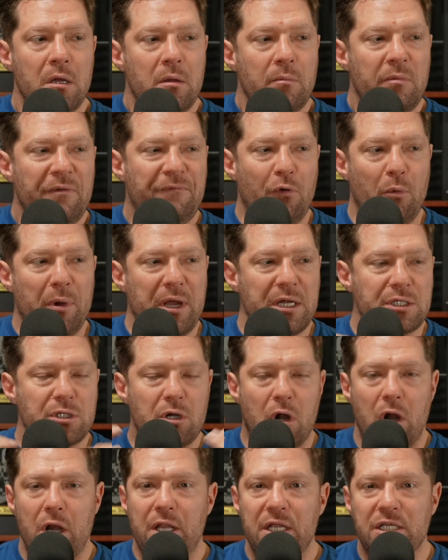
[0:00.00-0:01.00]
before we get
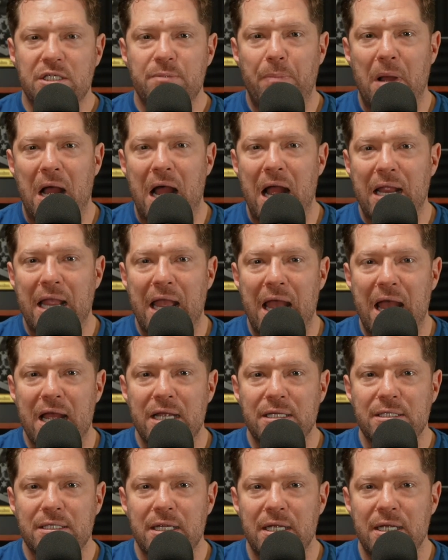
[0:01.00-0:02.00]
started, this
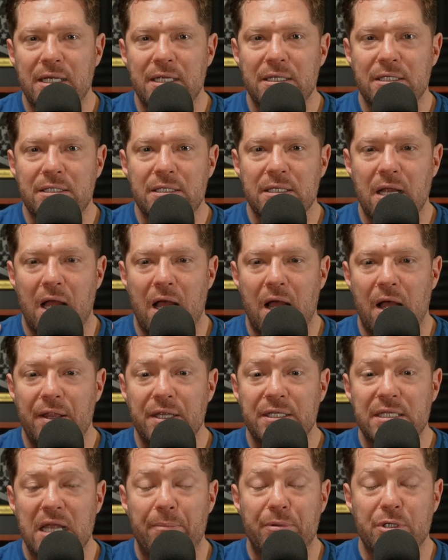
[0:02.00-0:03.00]
podcast is
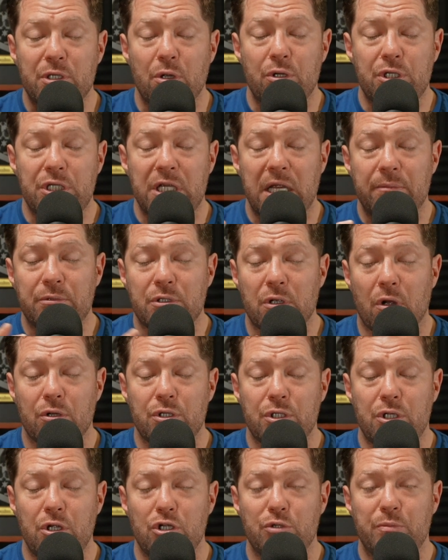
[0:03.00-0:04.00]
this episode of Champ Talk,
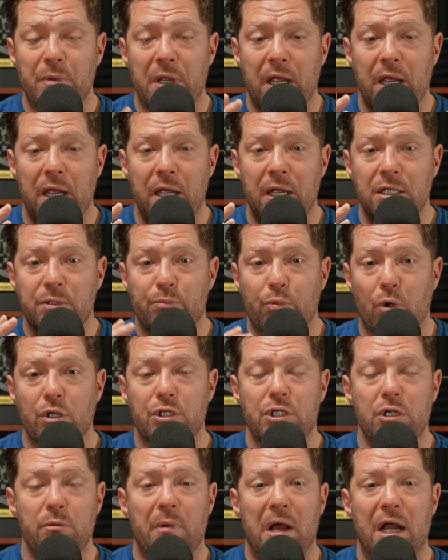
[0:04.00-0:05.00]
is brought
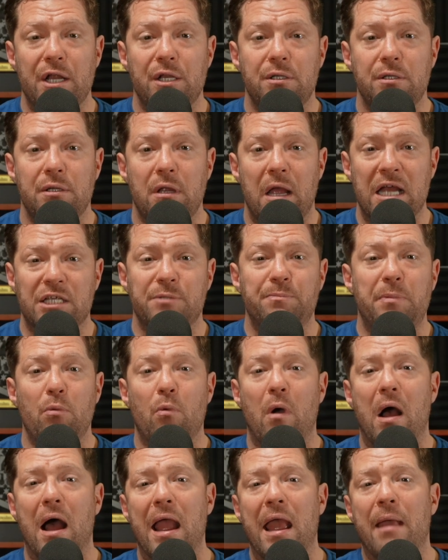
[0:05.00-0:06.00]
to you by
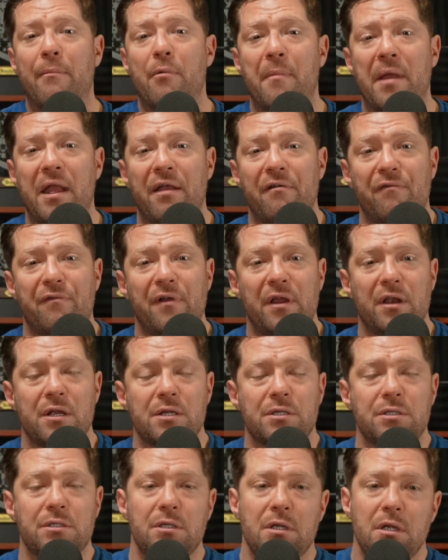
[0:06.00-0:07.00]
SBY MMA and
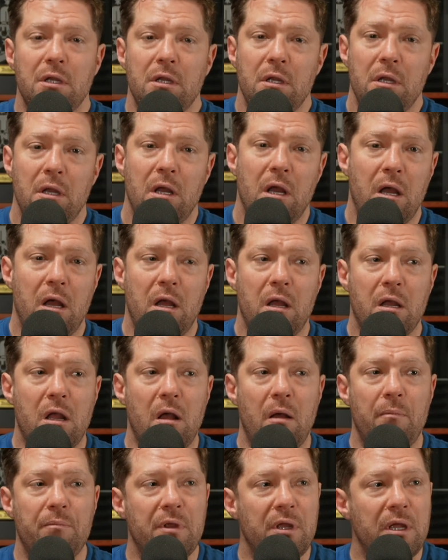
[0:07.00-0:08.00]
Fitness.
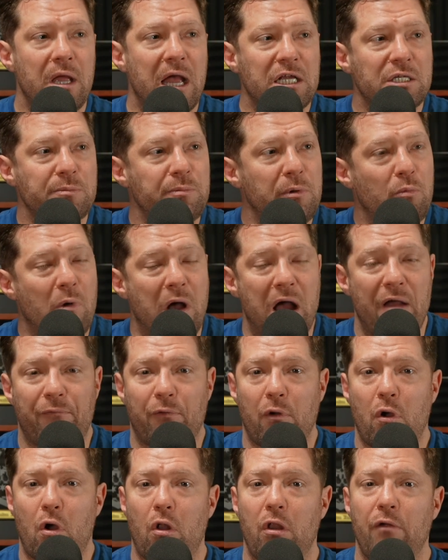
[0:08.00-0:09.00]
Come to SBY
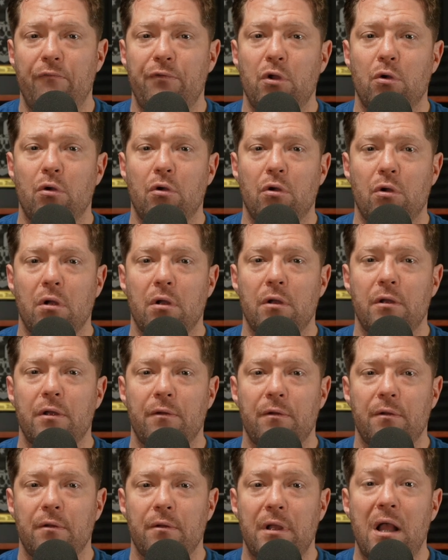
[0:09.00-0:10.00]
for all of your
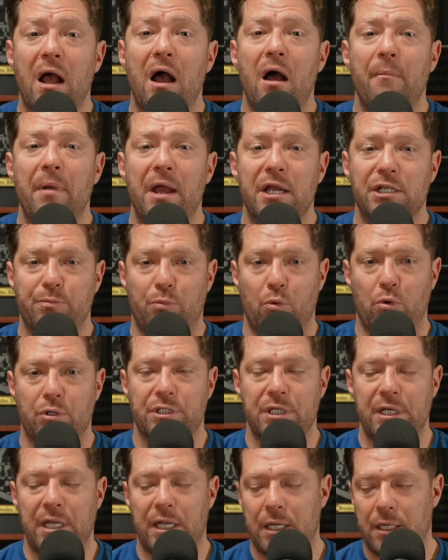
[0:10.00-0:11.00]
combat
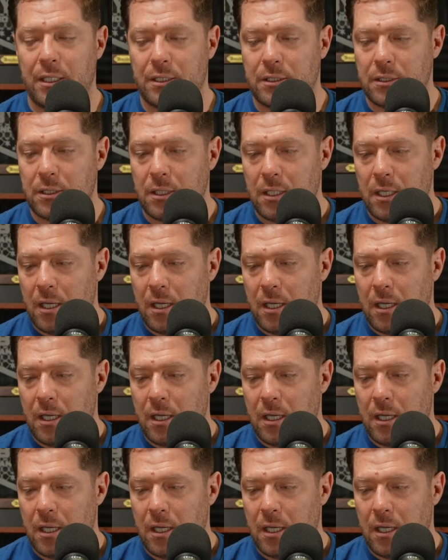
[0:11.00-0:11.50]
sports needs.